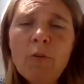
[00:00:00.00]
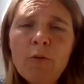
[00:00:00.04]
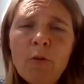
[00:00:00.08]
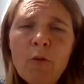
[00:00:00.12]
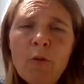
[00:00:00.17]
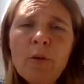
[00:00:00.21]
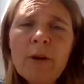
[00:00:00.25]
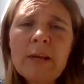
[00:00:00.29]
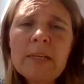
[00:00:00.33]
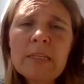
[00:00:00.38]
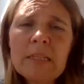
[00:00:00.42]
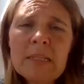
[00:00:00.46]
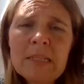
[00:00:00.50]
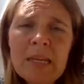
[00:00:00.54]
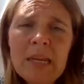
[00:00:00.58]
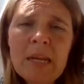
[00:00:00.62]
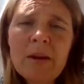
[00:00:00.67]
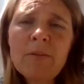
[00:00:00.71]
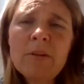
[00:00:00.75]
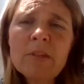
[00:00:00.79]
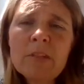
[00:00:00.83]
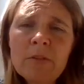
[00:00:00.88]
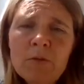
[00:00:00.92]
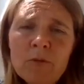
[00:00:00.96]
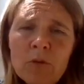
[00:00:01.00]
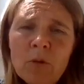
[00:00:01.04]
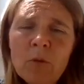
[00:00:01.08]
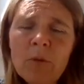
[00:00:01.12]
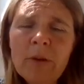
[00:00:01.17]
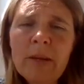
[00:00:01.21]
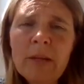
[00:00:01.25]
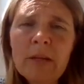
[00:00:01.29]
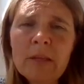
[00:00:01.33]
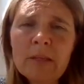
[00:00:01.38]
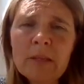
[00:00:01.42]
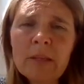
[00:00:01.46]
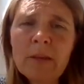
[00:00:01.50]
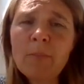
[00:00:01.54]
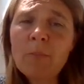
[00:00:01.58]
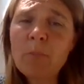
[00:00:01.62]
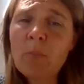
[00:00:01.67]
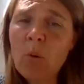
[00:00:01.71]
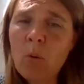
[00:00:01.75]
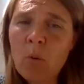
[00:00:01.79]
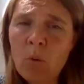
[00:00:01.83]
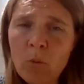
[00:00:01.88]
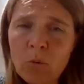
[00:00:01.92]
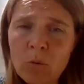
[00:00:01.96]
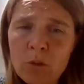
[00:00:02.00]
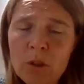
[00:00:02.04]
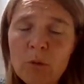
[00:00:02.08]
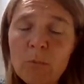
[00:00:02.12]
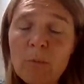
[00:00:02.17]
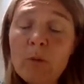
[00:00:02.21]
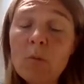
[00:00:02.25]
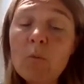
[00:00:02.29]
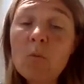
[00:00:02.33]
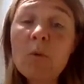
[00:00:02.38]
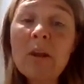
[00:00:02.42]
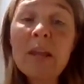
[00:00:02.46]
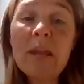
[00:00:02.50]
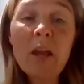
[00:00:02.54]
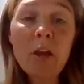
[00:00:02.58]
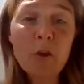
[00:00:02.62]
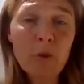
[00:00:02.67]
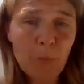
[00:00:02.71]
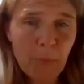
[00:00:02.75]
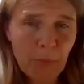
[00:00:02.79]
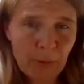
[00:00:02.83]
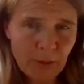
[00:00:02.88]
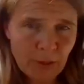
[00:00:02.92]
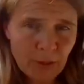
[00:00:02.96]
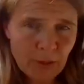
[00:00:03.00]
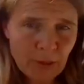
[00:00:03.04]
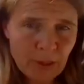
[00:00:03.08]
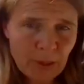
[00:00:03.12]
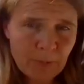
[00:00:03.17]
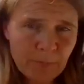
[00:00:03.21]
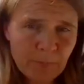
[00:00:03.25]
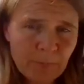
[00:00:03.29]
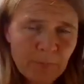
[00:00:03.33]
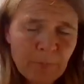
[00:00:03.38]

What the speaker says: for a series of toilets in Poole to be reopened,